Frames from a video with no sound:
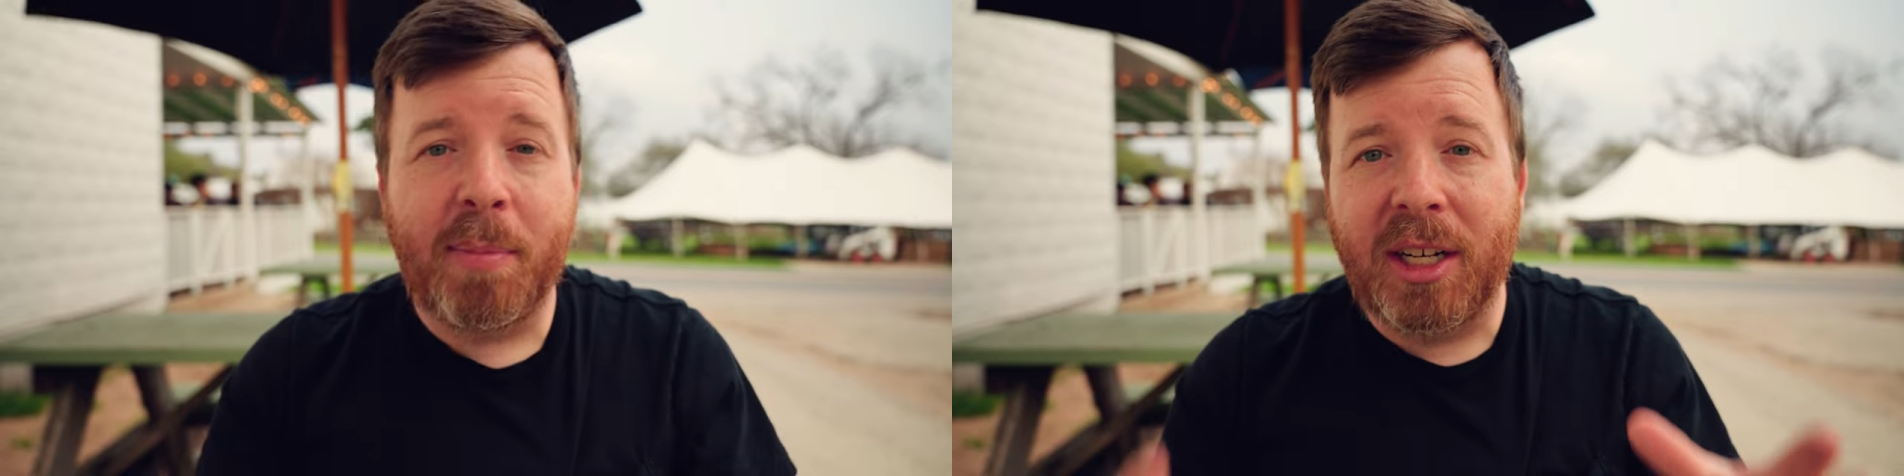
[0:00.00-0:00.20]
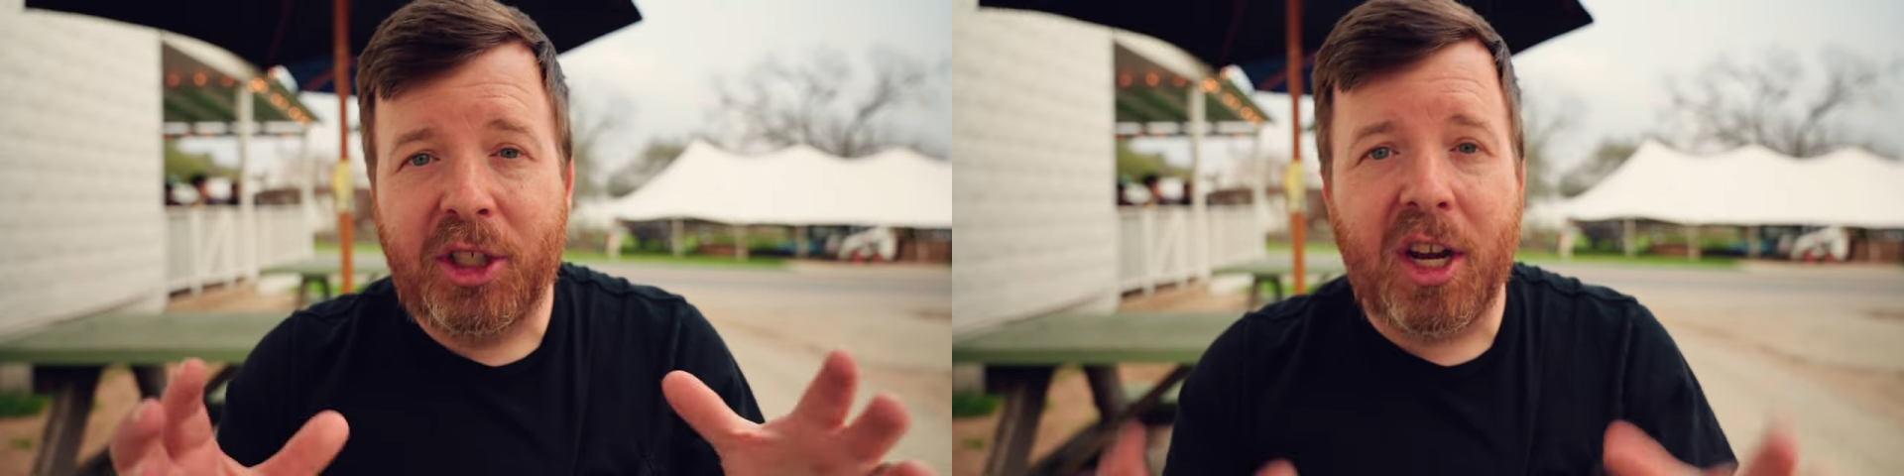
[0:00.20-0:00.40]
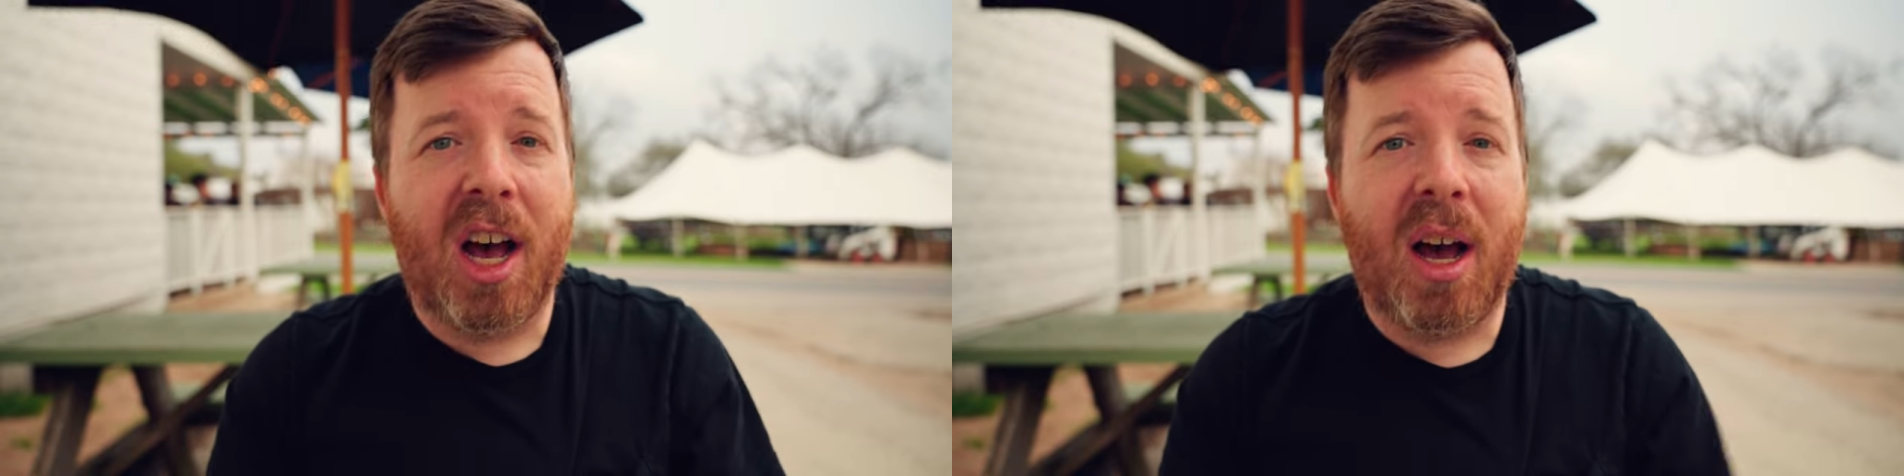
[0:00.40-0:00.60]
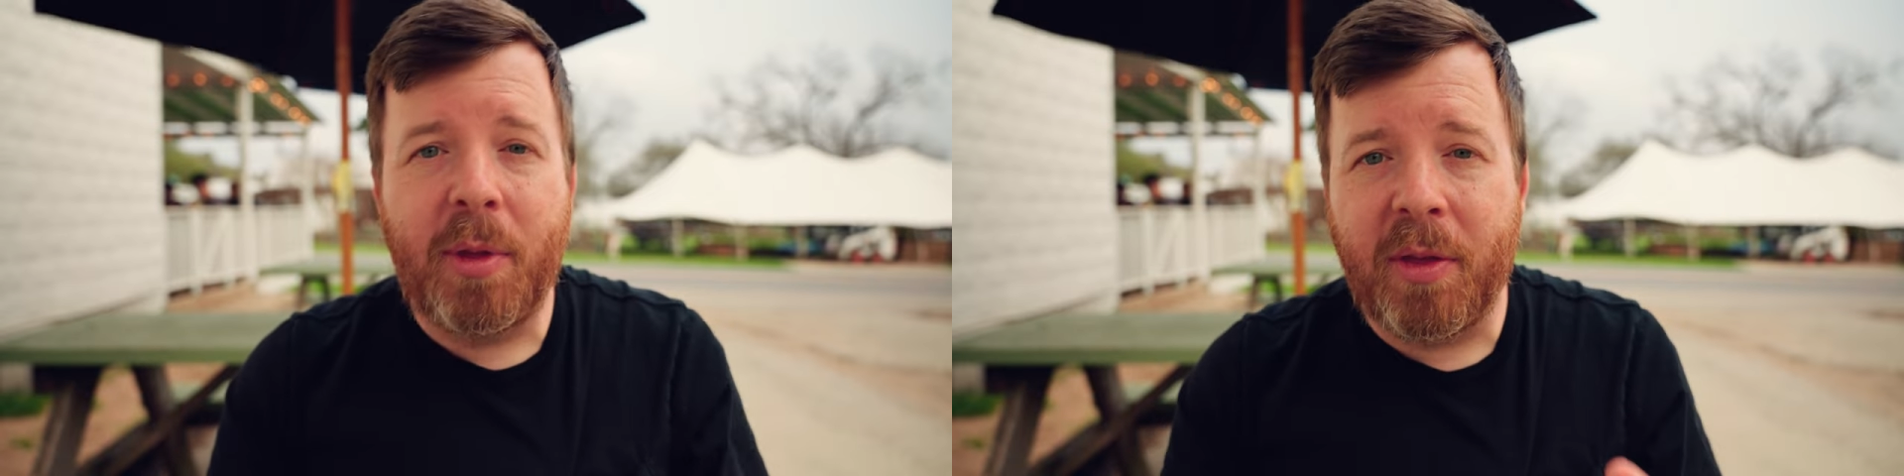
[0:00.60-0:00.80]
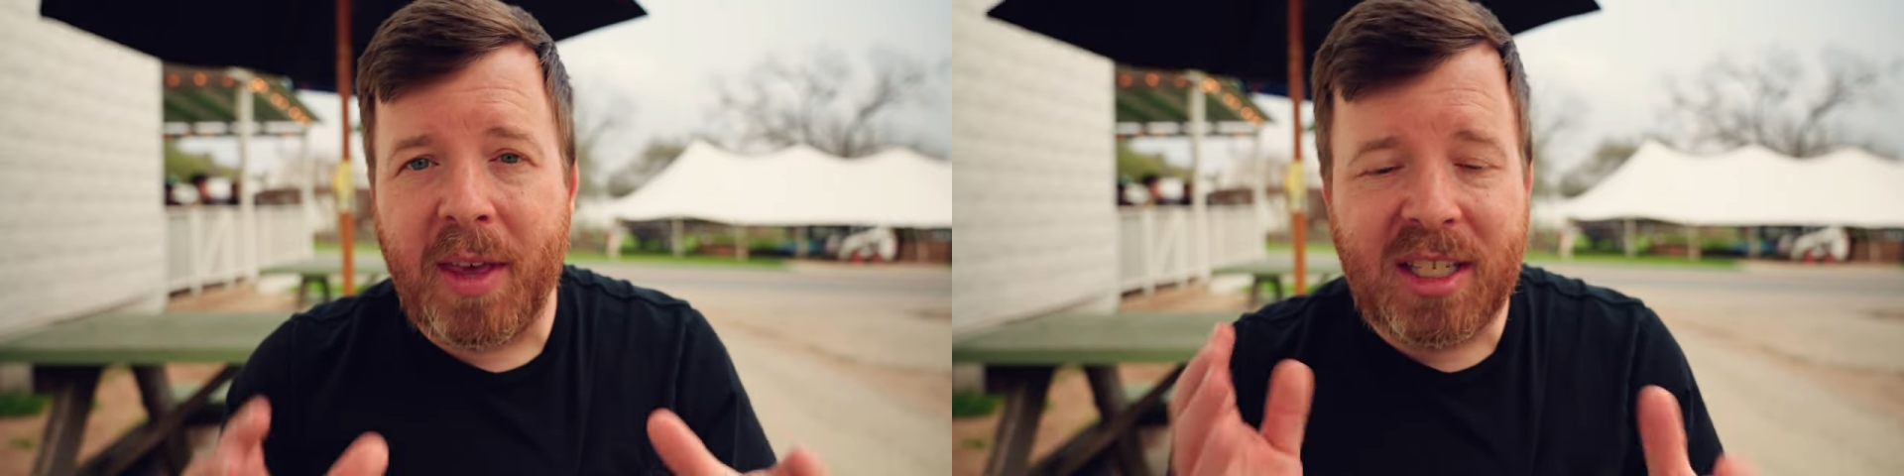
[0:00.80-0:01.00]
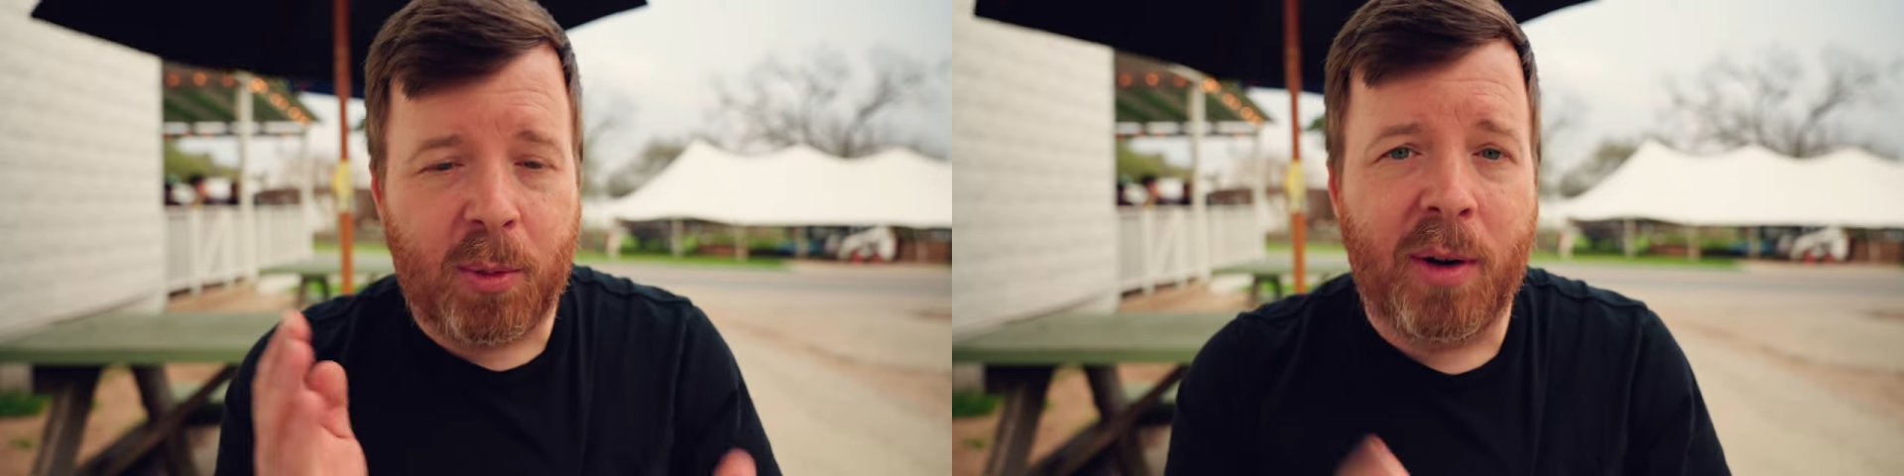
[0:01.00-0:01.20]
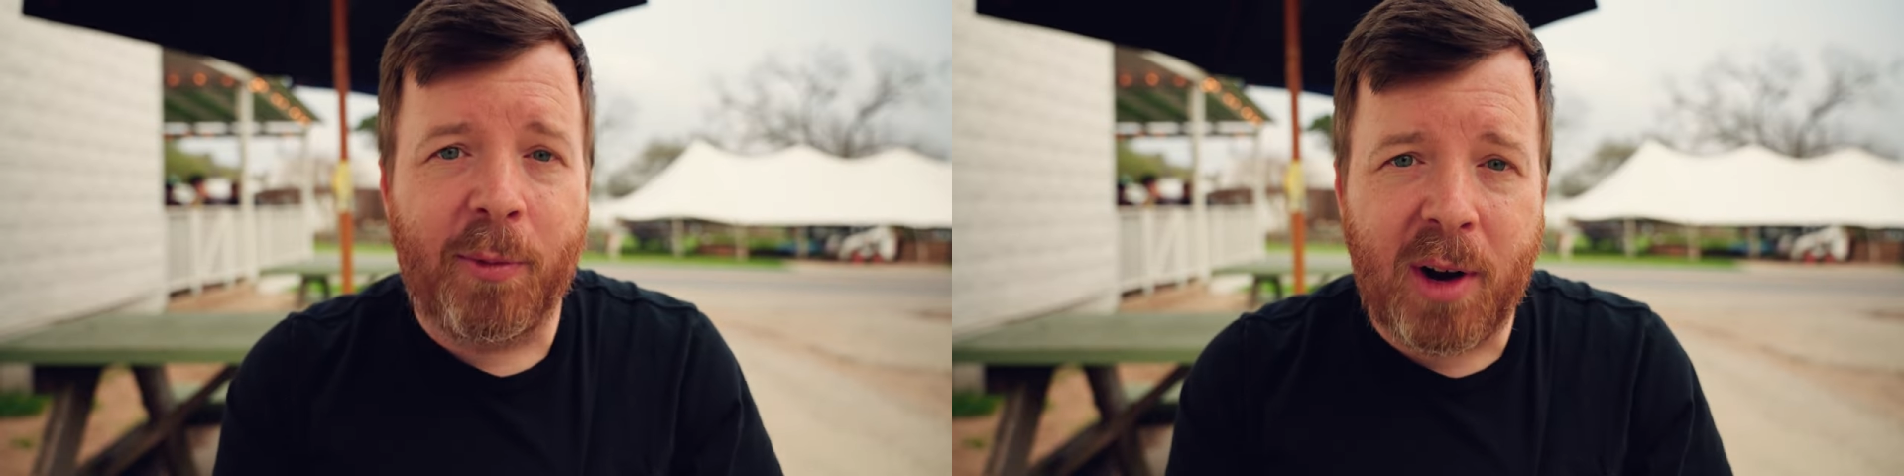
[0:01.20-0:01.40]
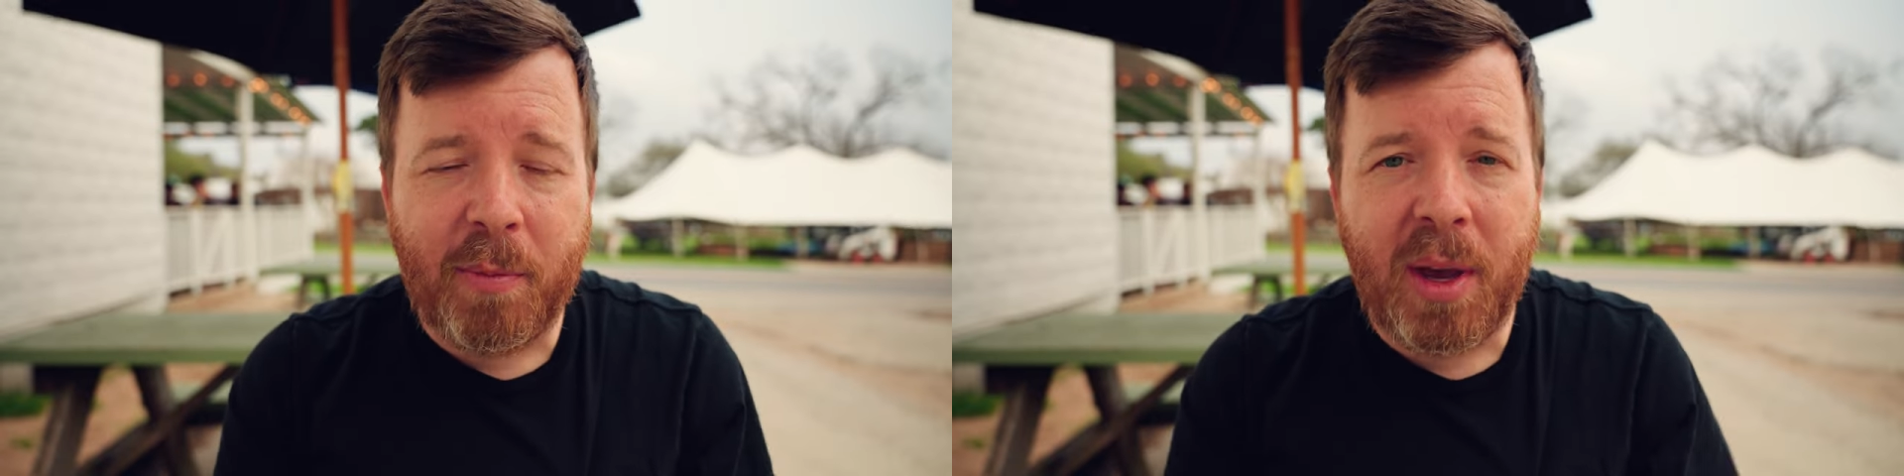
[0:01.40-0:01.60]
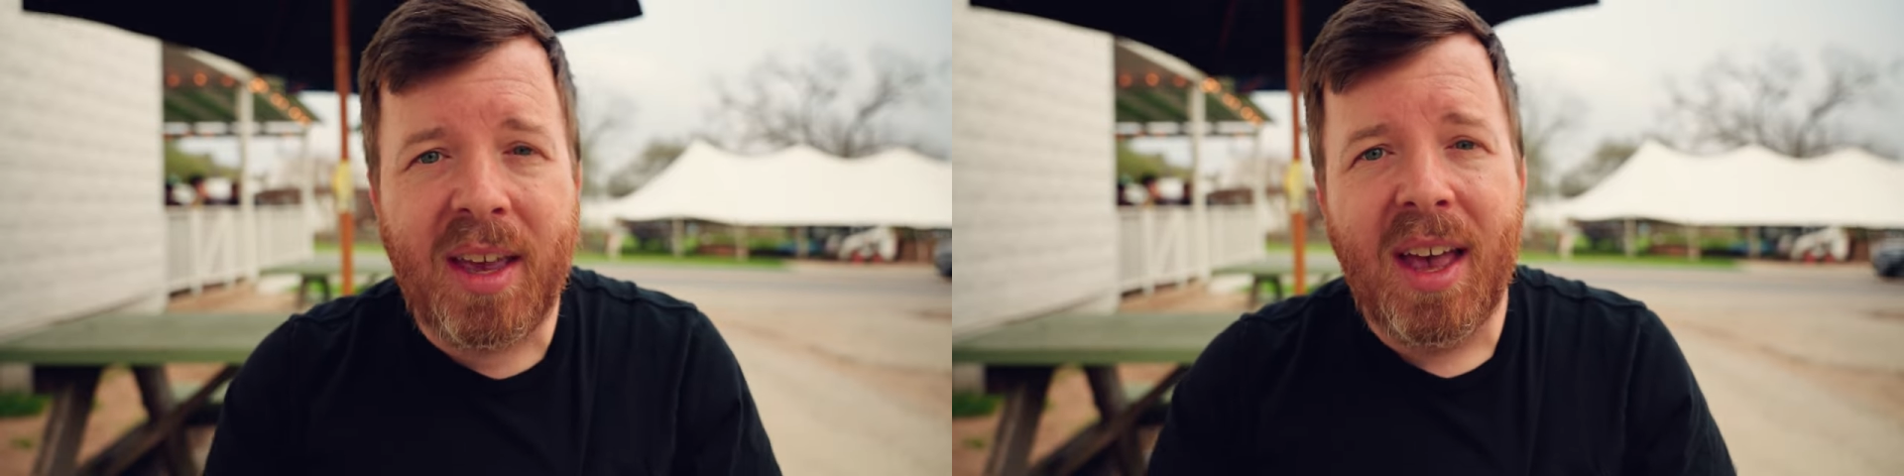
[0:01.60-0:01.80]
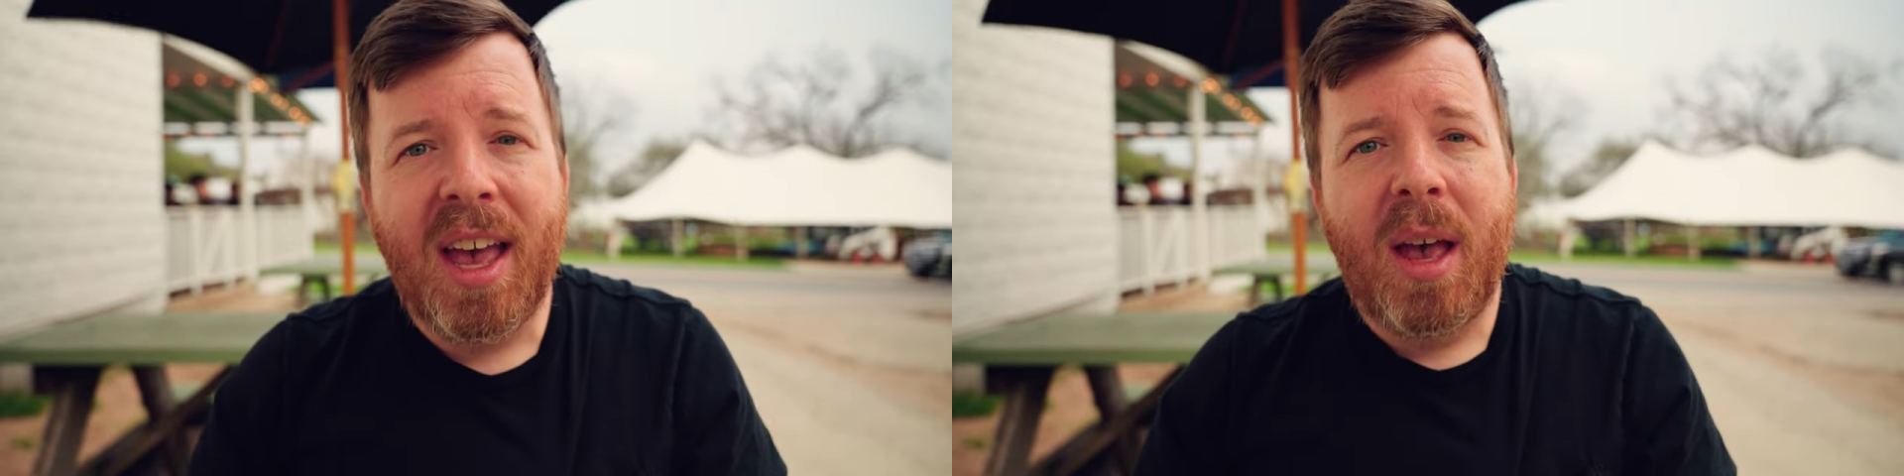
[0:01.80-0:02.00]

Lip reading: my job, the things that were in front of me,